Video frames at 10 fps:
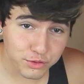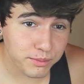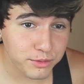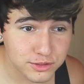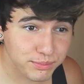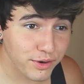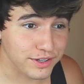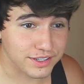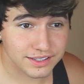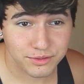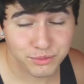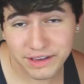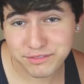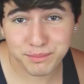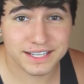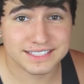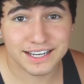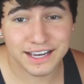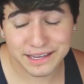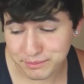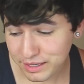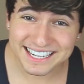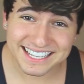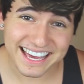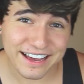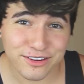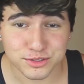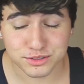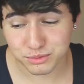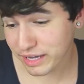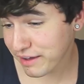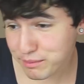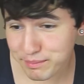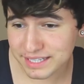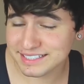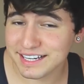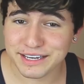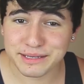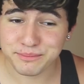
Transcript: to an amusement park, we have the best time. Painting a house, we have the best time.